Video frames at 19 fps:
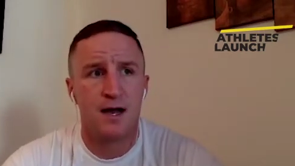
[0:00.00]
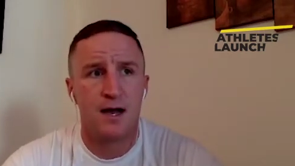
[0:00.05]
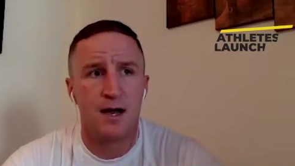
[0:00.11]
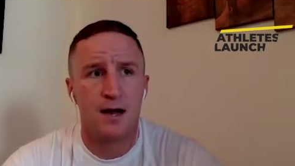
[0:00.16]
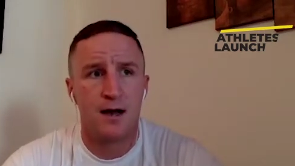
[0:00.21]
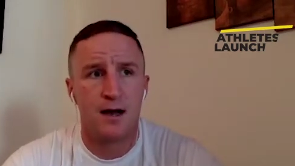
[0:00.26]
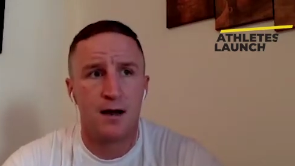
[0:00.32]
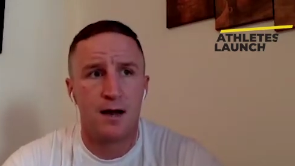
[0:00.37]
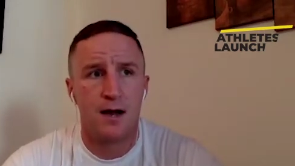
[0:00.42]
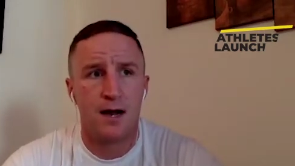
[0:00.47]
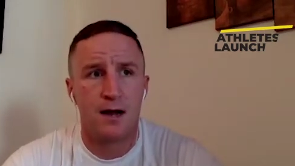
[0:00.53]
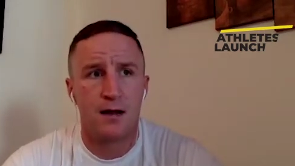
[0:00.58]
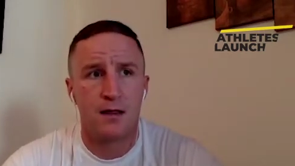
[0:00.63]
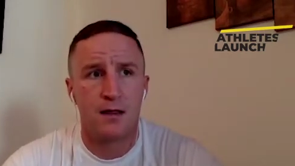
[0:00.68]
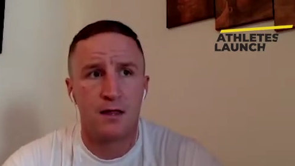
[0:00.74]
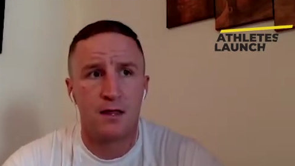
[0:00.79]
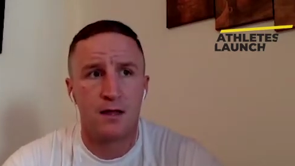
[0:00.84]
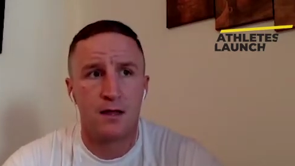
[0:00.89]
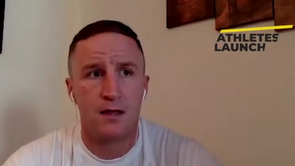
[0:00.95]
I
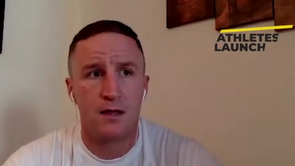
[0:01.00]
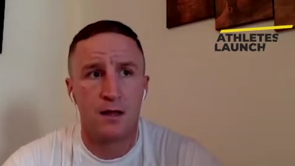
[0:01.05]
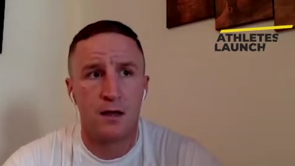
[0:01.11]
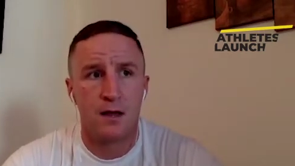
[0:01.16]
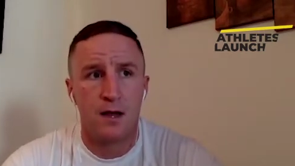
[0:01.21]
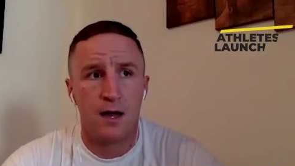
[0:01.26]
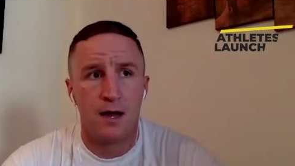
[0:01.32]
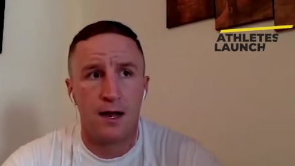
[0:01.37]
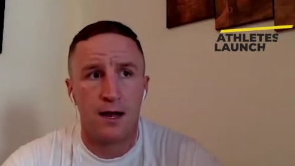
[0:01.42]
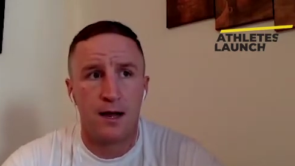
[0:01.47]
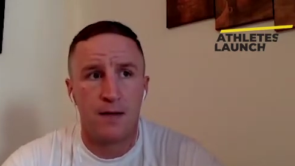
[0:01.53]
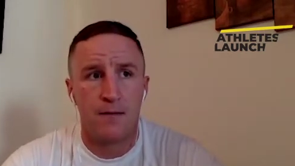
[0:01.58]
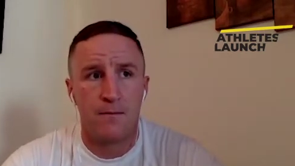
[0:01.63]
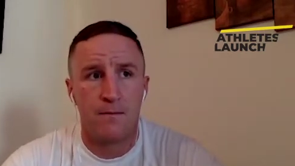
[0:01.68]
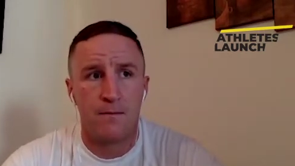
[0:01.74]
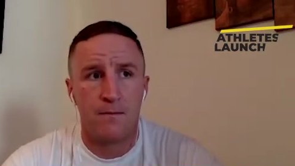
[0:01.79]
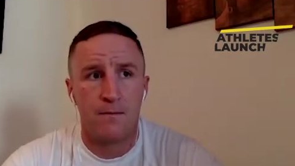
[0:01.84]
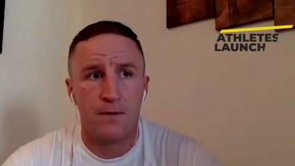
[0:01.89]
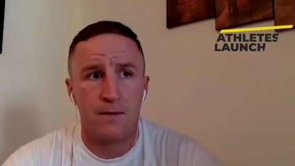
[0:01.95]
think I
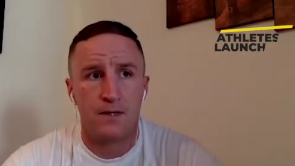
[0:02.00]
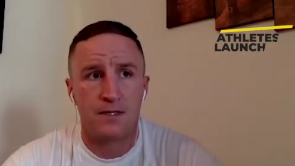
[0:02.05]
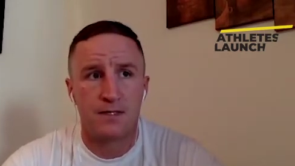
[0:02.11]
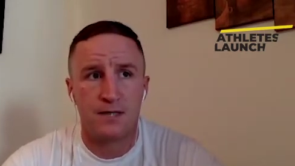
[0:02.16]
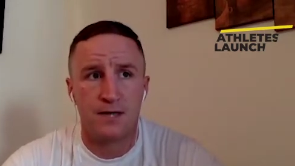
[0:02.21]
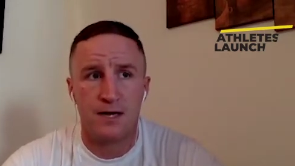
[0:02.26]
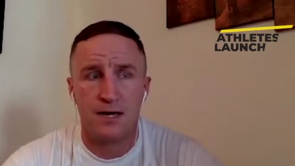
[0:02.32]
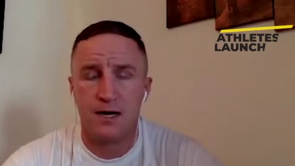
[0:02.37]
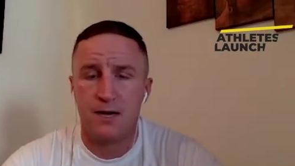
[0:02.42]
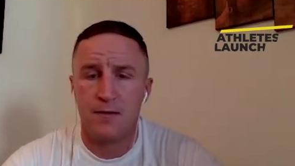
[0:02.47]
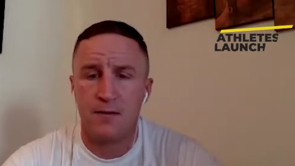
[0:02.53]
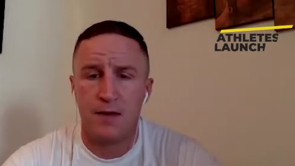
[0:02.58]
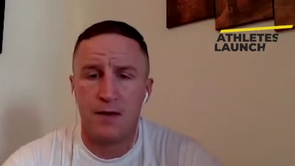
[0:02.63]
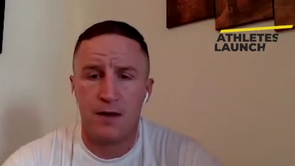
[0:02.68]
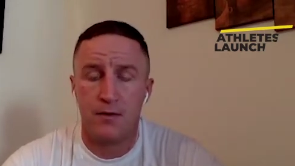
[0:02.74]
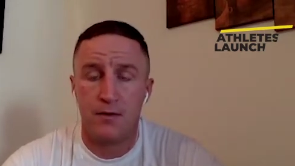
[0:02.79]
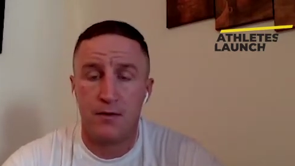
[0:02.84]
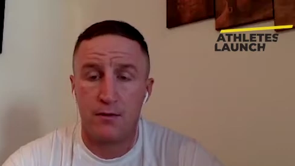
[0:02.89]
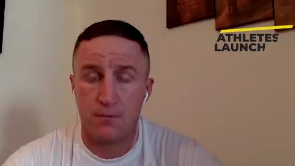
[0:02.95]
am excited
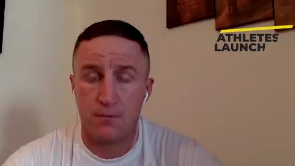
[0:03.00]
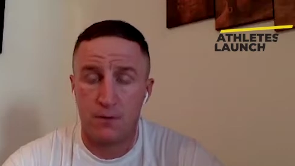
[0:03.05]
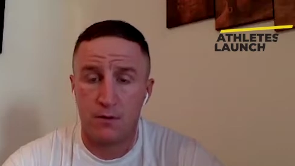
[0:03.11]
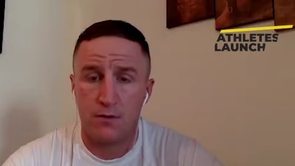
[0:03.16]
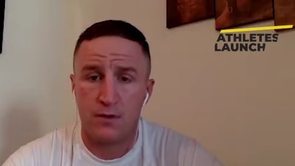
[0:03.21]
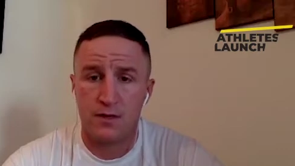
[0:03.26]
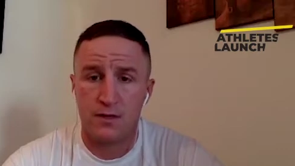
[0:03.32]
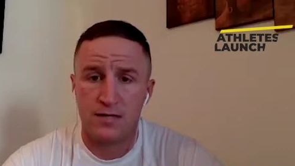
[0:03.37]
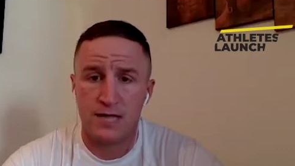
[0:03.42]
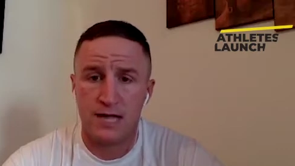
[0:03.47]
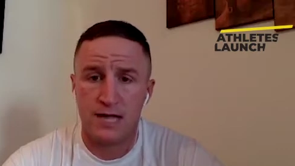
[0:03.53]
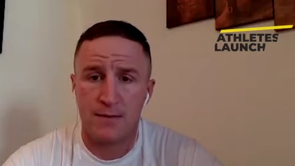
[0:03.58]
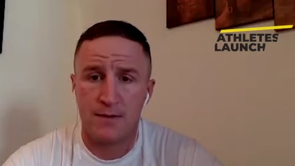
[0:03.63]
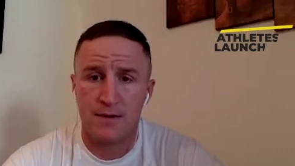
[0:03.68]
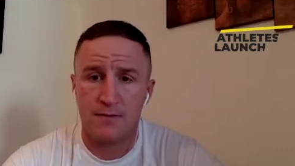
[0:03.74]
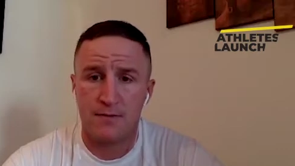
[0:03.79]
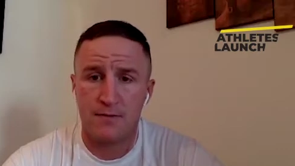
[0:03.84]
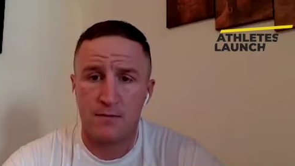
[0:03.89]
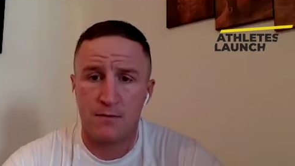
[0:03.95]
about the growth that's
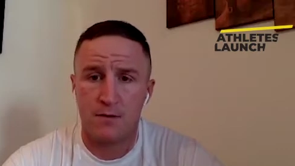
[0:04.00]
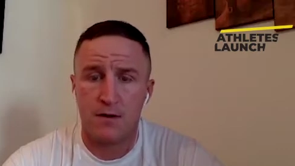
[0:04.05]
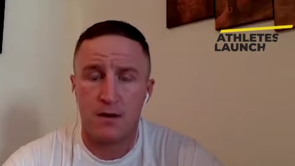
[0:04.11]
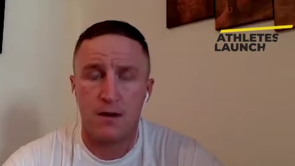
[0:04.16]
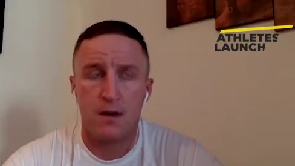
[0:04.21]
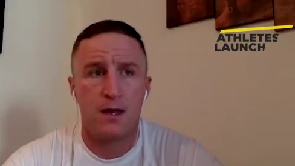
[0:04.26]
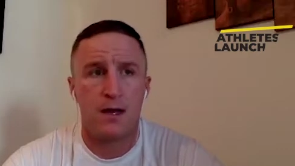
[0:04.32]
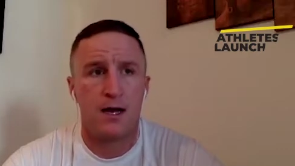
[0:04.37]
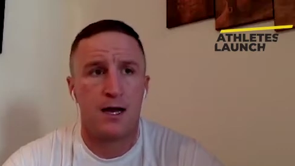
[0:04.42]
happening for it.